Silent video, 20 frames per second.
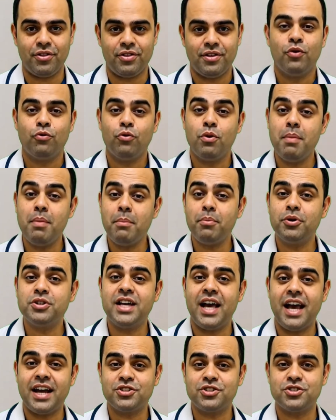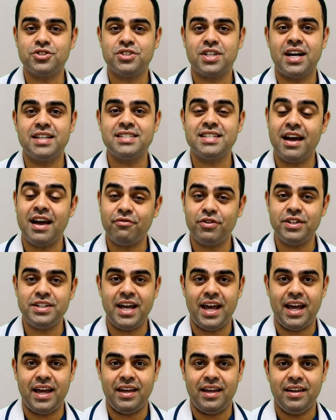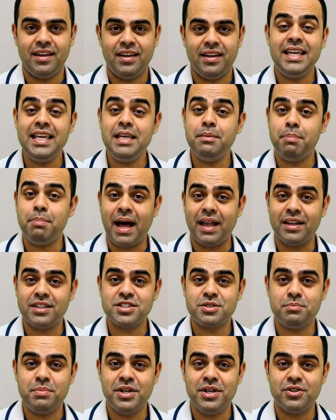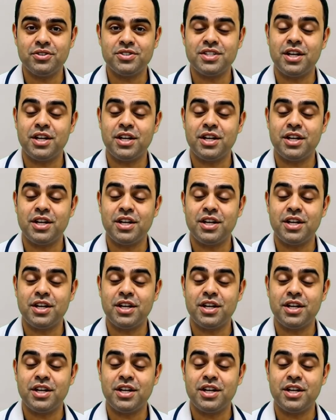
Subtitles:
standing, and reaching become easier and more comfortable.